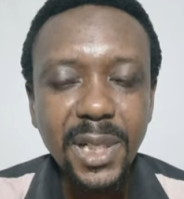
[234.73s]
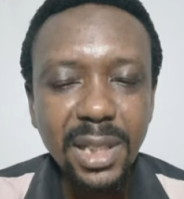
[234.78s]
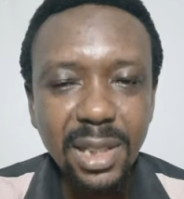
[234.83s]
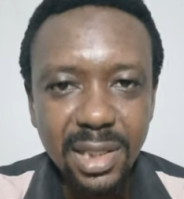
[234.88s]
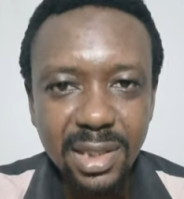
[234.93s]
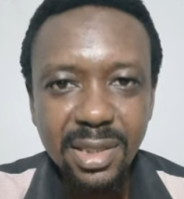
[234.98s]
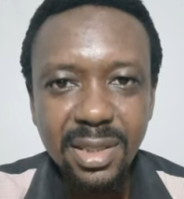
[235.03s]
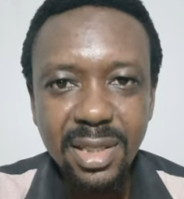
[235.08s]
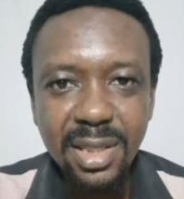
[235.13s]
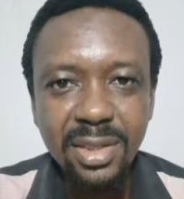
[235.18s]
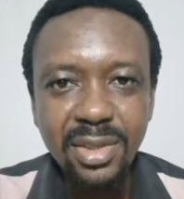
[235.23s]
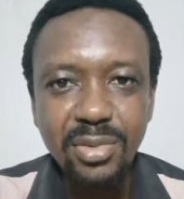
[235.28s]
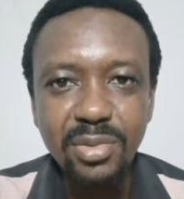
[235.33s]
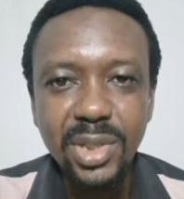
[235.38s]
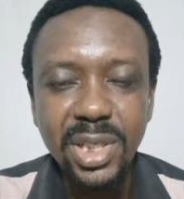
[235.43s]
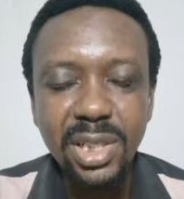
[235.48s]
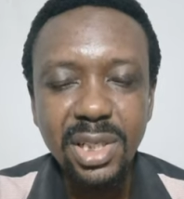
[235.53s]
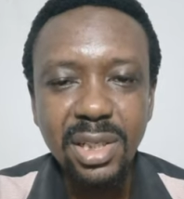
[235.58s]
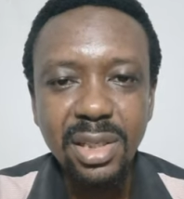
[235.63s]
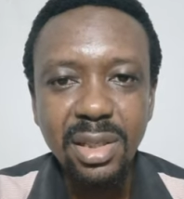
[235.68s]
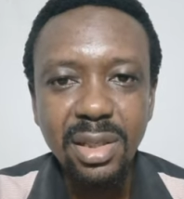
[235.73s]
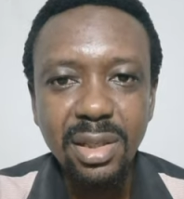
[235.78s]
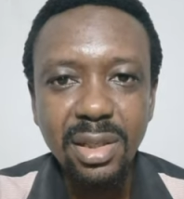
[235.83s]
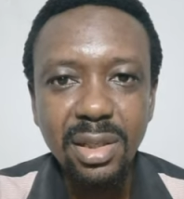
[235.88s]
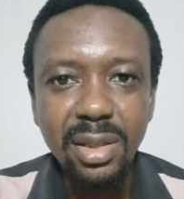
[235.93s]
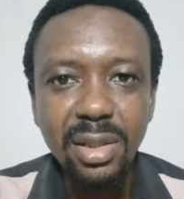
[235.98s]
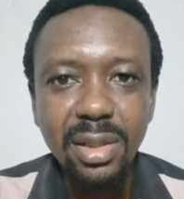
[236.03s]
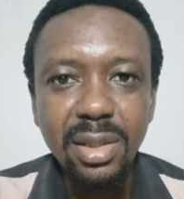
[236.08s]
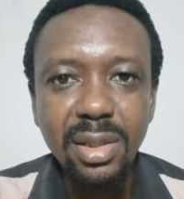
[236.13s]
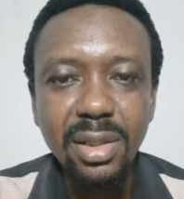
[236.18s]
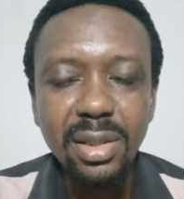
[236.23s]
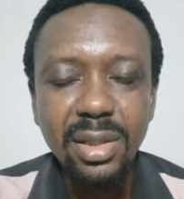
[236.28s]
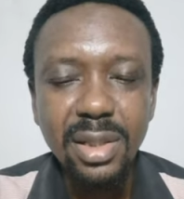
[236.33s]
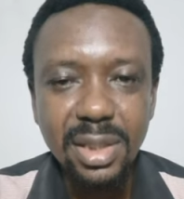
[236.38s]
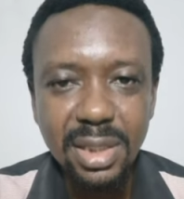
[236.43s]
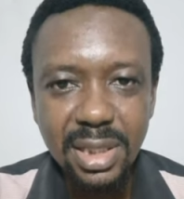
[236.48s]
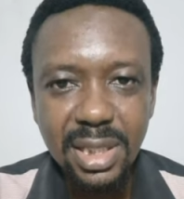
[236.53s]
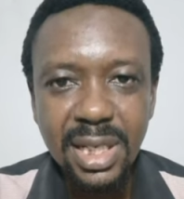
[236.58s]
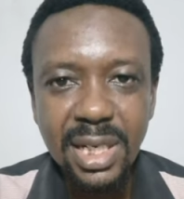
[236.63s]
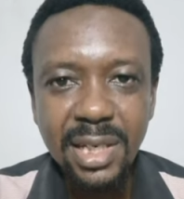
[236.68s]
Let's get ready.
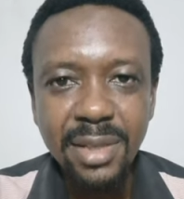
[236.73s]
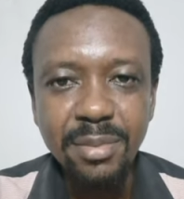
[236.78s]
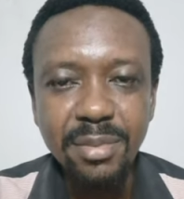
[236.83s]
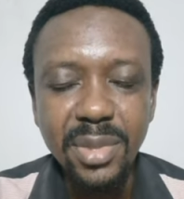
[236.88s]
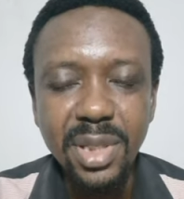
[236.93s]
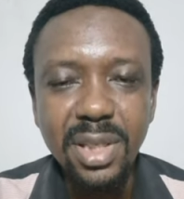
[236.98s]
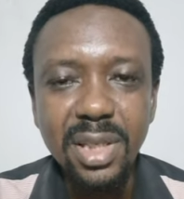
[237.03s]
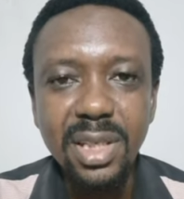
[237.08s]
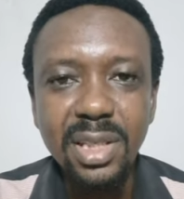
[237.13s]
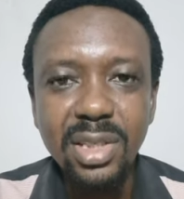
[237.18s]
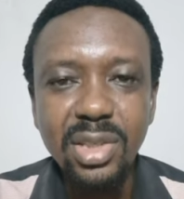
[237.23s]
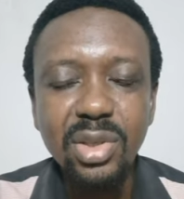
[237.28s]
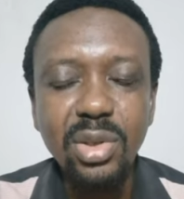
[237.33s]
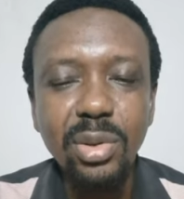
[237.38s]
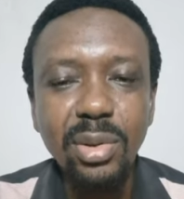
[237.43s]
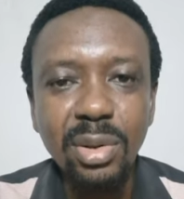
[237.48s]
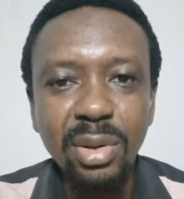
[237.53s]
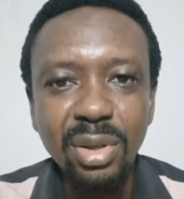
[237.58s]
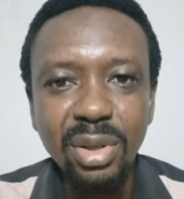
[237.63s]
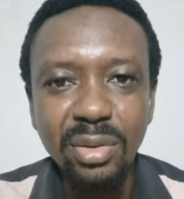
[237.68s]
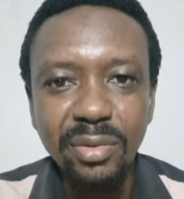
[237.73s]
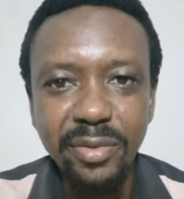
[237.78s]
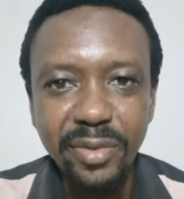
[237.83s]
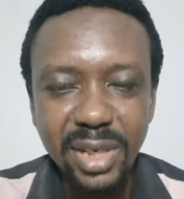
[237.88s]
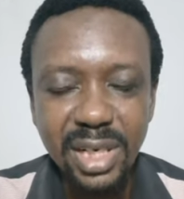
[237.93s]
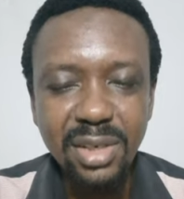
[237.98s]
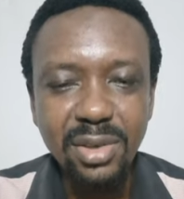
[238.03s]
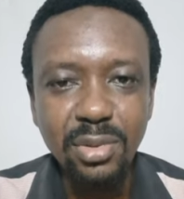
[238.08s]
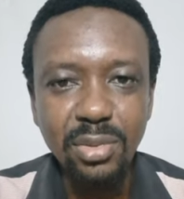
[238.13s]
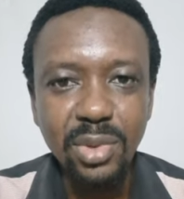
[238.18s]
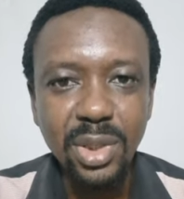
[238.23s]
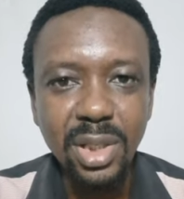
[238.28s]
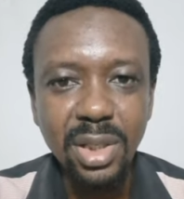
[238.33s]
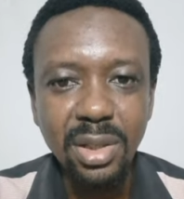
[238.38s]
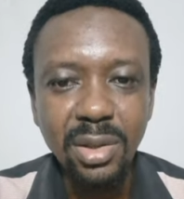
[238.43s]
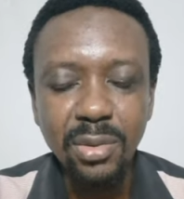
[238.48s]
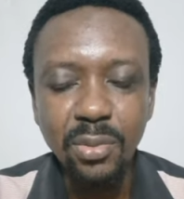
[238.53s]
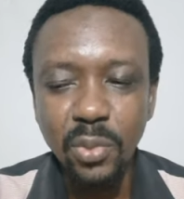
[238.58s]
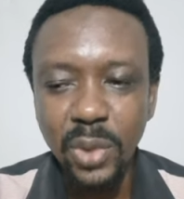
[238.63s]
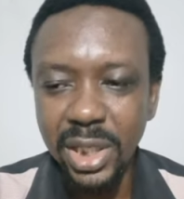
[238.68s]
The time is no longer far
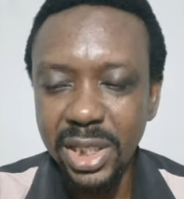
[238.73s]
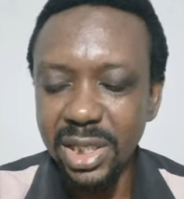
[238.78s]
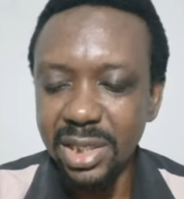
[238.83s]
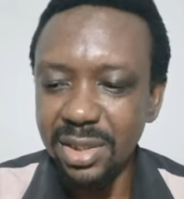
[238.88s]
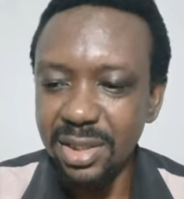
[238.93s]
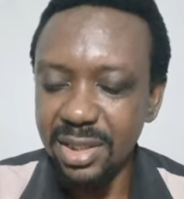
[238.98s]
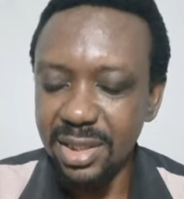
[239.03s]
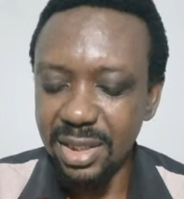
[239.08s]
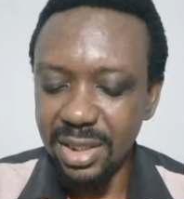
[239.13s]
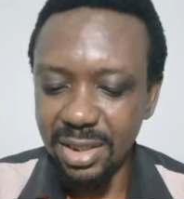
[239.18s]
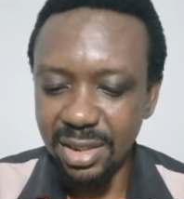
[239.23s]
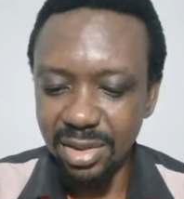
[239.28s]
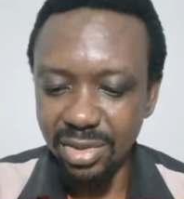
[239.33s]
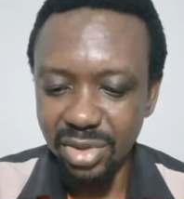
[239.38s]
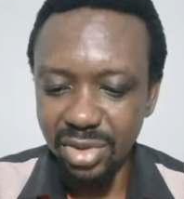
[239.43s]
away. We can see the